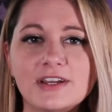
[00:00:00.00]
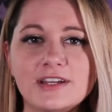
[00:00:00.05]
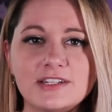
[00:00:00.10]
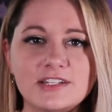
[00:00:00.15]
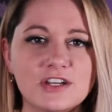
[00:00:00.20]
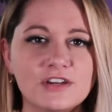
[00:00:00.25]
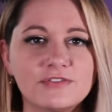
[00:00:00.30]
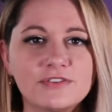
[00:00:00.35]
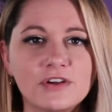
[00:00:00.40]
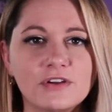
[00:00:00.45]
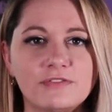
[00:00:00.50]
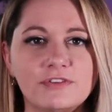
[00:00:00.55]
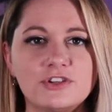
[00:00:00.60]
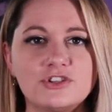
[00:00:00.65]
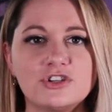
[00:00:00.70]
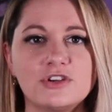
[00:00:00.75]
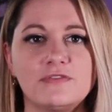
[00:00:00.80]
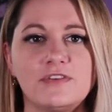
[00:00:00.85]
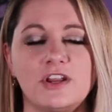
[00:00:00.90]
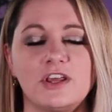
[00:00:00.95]
an idea for a
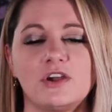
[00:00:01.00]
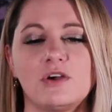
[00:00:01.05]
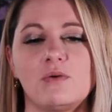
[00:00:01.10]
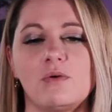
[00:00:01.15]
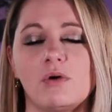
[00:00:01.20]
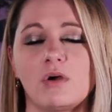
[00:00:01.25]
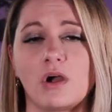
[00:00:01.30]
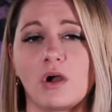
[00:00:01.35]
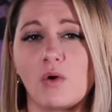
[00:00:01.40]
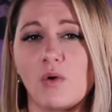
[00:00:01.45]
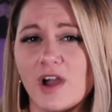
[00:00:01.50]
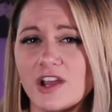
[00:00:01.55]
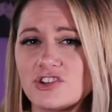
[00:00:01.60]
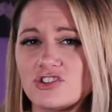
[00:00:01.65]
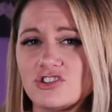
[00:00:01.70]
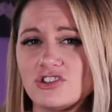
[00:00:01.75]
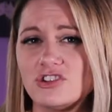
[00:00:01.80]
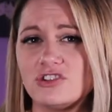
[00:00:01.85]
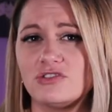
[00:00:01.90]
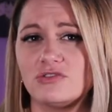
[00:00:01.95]
future video or a
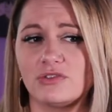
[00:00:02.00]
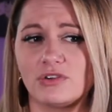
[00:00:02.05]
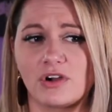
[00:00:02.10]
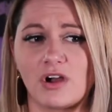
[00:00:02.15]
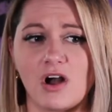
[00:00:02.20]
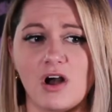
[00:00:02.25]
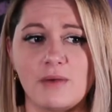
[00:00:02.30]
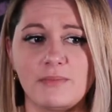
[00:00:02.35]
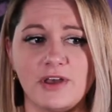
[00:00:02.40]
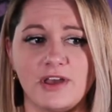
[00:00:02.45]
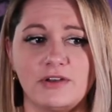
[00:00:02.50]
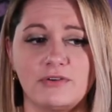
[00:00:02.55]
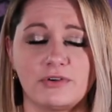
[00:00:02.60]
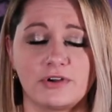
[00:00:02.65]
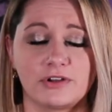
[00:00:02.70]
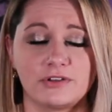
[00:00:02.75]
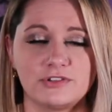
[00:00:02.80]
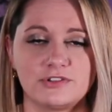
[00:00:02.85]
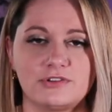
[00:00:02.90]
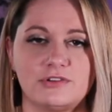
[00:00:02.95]
question or comment
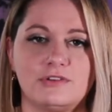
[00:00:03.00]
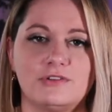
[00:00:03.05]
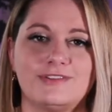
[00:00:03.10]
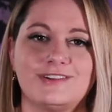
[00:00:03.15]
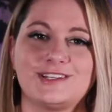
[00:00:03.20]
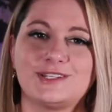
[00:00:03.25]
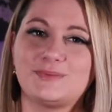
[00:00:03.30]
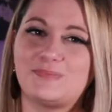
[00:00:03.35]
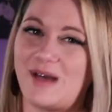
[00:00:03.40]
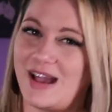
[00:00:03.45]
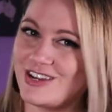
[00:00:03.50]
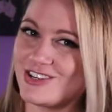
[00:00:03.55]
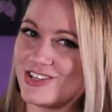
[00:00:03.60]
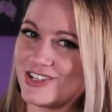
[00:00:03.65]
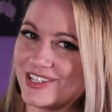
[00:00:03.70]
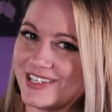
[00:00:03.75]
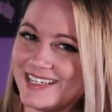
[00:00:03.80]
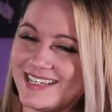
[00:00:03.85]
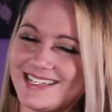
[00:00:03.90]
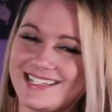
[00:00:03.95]
or concern,
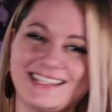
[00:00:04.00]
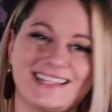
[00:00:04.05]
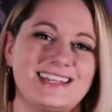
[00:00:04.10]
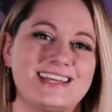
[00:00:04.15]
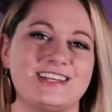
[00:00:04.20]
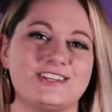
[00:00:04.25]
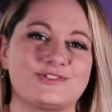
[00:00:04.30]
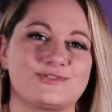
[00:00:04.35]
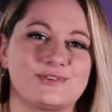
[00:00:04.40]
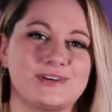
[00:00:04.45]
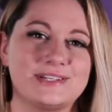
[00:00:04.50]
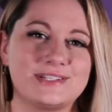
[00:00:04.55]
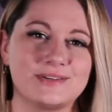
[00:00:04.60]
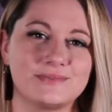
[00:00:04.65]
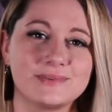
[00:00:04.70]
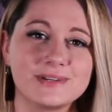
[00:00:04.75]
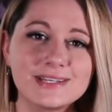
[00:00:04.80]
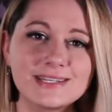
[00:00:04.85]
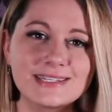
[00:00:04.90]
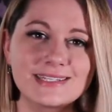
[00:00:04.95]
especially in today's
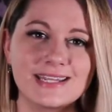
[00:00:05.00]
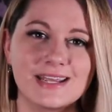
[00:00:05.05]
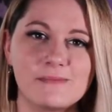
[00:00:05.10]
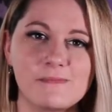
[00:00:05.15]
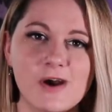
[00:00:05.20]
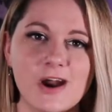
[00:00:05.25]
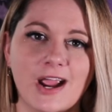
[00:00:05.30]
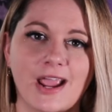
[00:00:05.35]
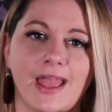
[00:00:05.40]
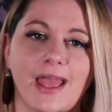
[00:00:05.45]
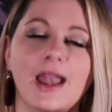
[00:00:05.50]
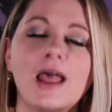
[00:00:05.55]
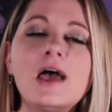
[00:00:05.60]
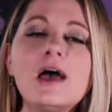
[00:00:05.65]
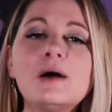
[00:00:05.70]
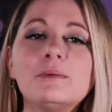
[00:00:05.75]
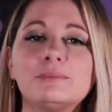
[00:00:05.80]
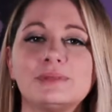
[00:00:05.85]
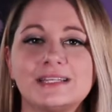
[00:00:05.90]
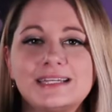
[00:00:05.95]
crazy real estate market,
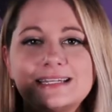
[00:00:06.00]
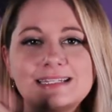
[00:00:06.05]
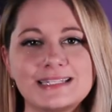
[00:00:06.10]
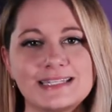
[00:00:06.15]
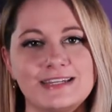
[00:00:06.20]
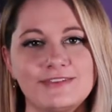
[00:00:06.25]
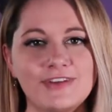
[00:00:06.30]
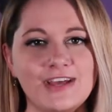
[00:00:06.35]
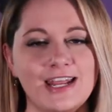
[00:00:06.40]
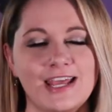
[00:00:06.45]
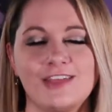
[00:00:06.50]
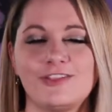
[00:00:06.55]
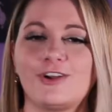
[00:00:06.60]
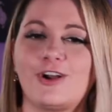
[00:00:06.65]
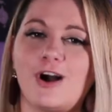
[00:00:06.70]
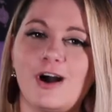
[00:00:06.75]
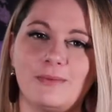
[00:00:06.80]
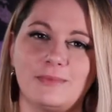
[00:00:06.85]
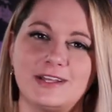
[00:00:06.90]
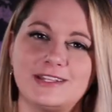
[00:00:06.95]
please leave it in
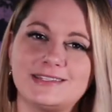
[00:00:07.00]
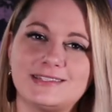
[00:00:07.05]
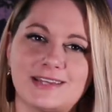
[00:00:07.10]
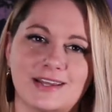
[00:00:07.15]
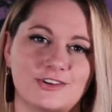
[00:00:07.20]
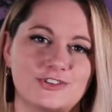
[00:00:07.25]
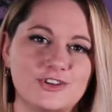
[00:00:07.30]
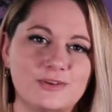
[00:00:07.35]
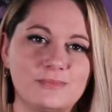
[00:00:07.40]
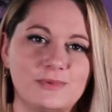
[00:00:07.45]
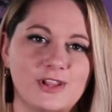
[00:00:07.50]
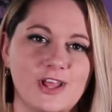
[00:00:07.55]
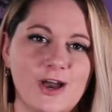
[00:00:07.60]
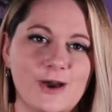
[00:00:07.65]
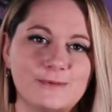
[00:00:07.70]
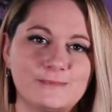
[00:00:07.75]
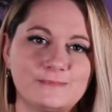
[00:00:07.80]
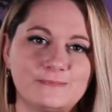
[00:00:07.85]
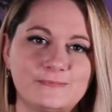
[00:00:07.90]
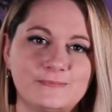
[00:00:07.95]
the comments section
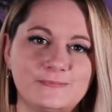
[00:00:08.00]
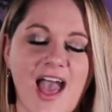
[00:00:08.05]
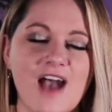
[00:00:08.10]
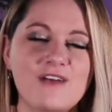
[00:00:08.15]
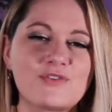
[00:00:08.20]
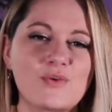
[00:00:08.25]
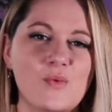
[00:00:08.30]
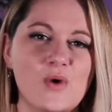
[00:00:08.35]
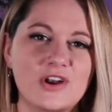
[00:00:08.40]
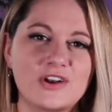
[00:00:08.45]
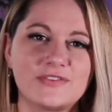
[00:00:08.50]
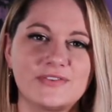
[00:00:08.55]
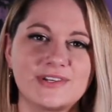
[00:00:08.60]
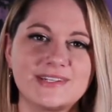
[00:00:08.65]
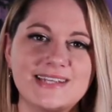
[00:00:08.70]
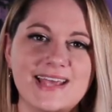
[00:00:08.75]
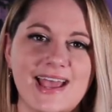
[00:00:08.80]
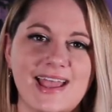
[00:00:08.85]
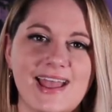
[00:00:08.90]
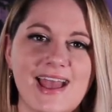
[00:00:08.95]
below. Have a
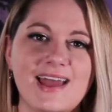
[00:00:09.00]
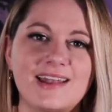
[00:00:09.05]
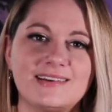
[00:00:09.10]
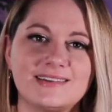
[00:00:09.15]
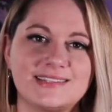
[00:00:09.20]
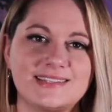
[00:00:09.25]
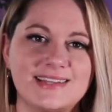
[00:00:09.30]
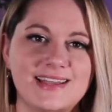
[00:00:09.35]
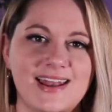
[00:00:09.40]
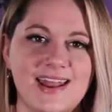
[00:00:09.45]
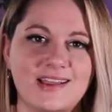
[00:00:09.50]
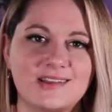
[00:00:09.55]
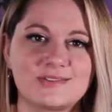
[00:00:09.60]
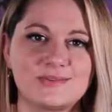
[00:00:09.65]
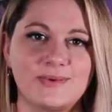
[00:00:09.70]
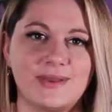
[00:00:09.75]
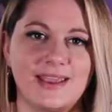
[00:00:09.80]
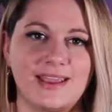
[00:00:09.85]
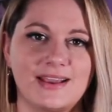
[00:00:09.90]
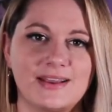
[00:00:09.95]
wonderful day and I'll see you
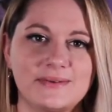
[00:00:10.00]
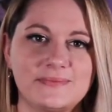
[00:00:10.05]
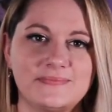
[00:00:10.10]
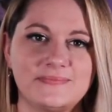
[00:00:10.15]
next week